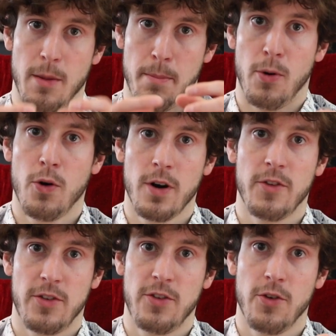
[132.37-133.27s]
the bore of
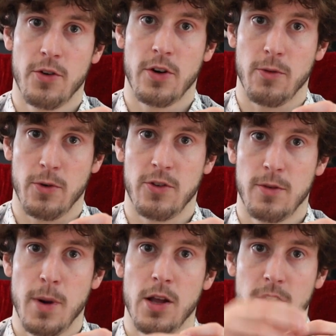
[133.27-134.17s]
the cylinder was
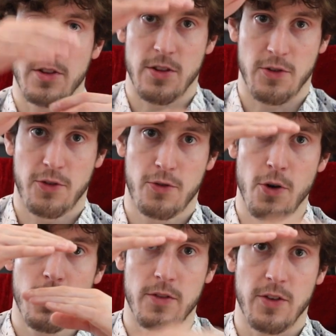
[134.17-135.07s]
smaller than the
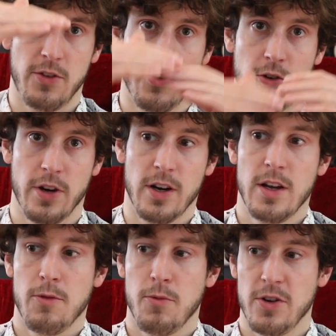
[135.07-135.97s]
stroke of the cylinder,
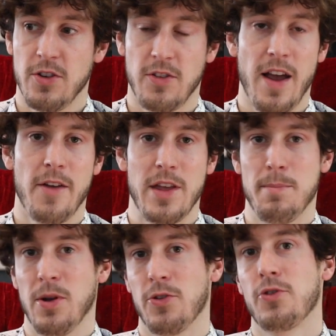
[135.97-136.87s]
which is how they
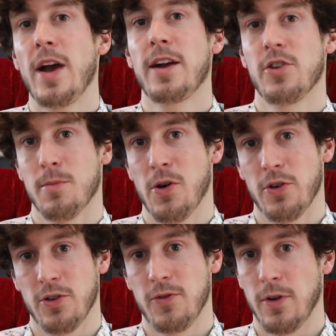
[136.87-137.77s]
build tractor
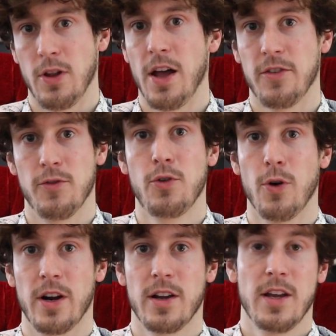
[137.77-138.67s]
motors for lots of
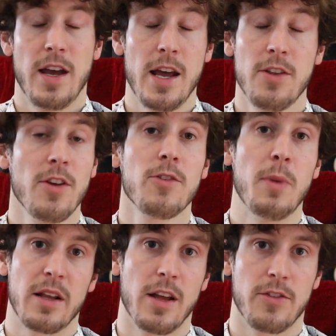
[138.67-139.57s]
torque. And it does
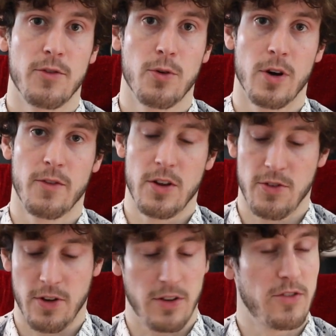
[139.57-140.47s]
make lots of torque
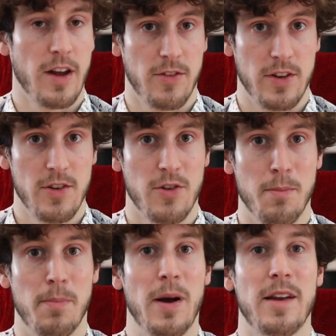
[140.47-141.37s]
considering the size of the
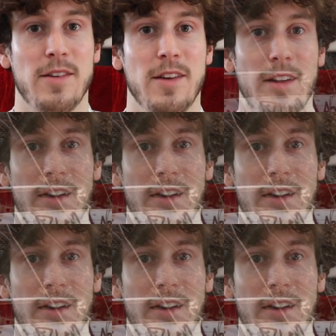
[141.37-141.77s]
engine, but